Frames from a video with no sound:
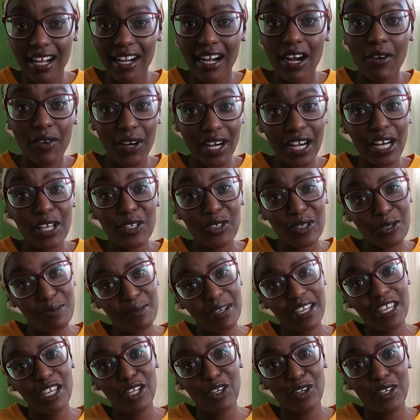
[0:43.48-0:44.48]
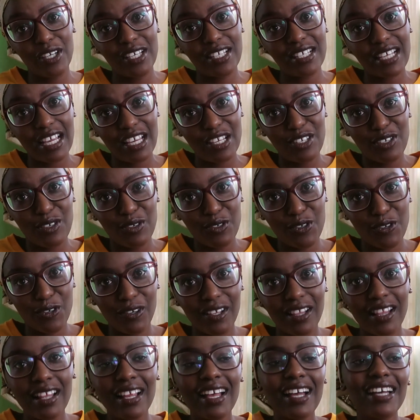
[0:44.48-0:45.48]
Our class was making noise as
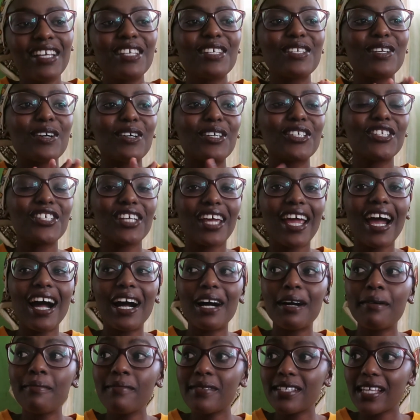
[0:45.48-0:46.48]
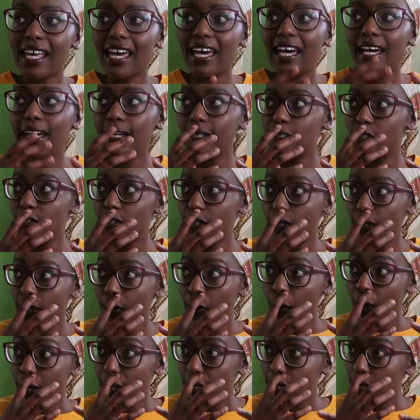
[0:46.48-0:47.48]
usual. So she comes and
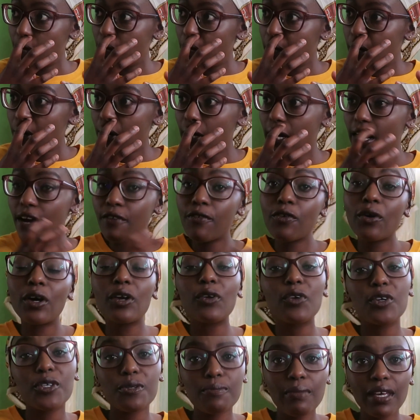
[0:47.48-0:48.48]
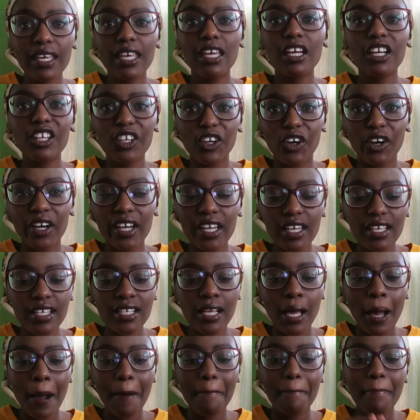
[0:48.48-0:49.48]
everyone was making
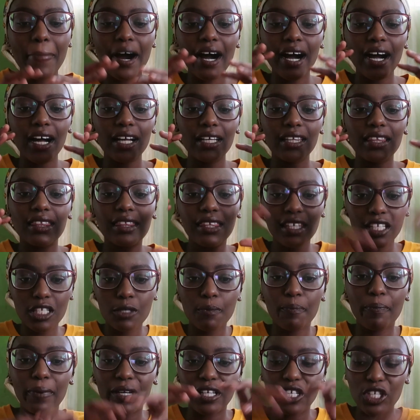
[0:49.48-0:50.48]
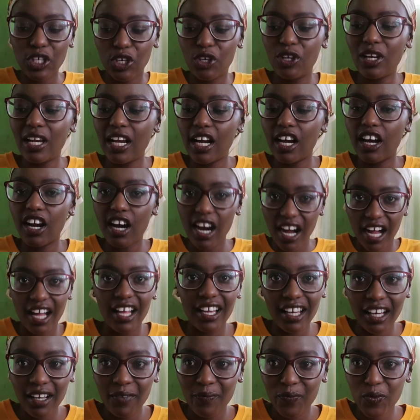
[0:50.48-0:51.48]
noise, but this particular
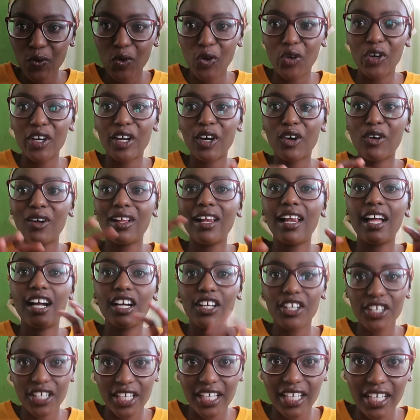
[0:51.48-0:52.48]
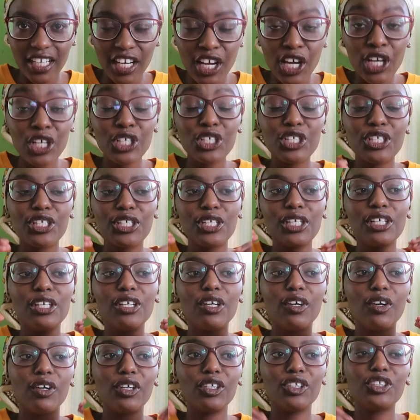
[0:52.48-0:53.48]
girl, we're gonna call her Green,
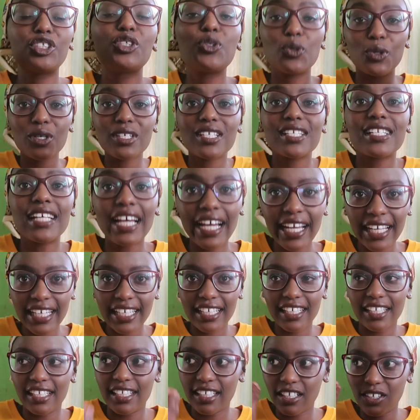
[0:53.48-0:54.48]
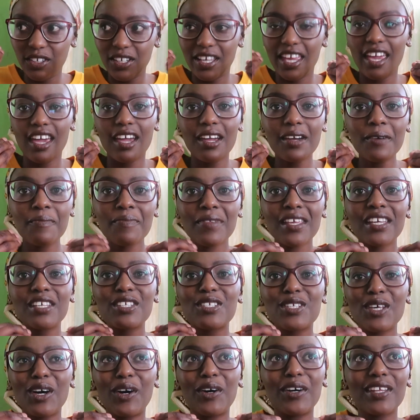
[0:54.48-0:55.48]
she was standing, okay?
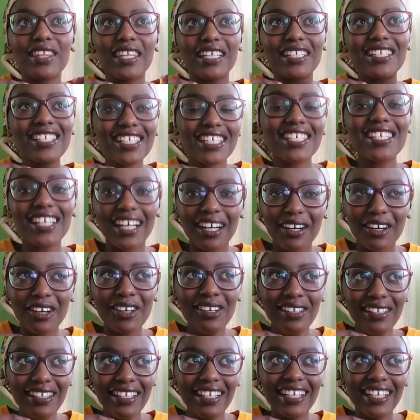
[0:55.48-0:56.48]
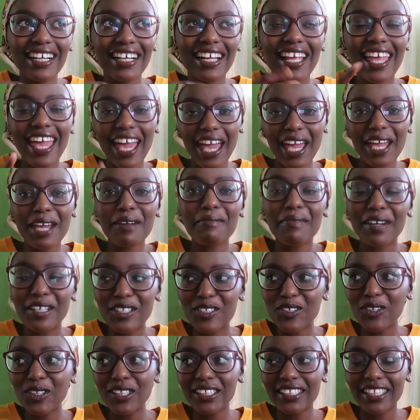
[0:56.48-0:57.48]
So the teacher came
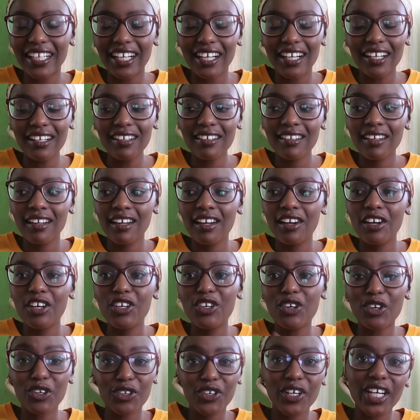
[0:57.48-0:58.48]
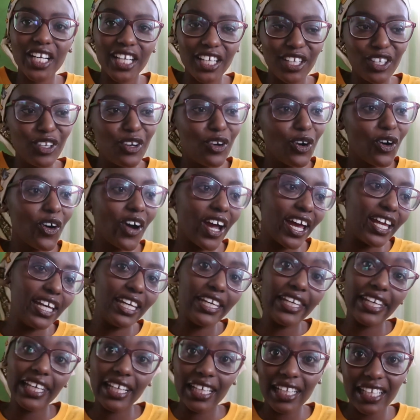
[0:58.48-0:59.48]
and told her, "You're Green, go
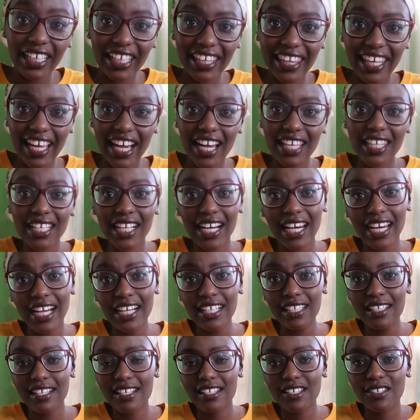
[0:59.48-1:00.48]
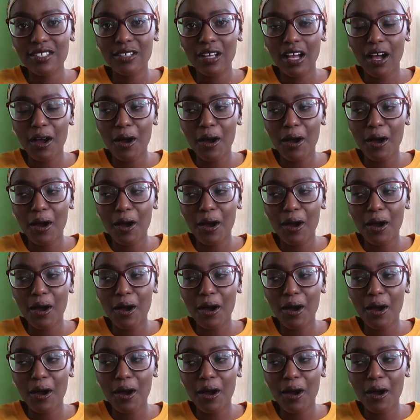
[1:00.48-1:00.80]
and kneel in the other class